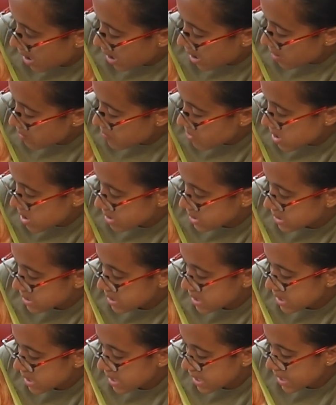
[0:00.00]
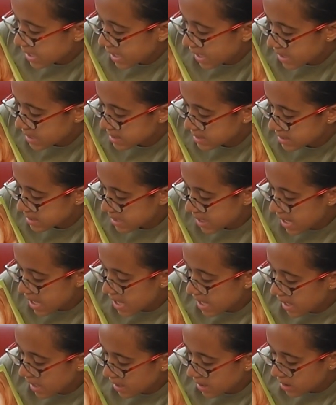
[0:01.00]
I'll be a silly cat
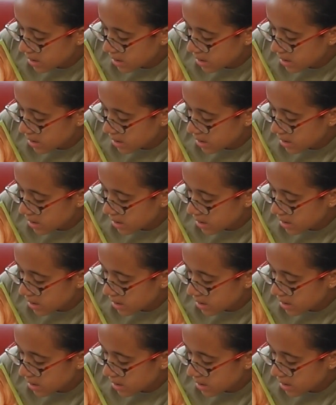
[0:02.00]
today.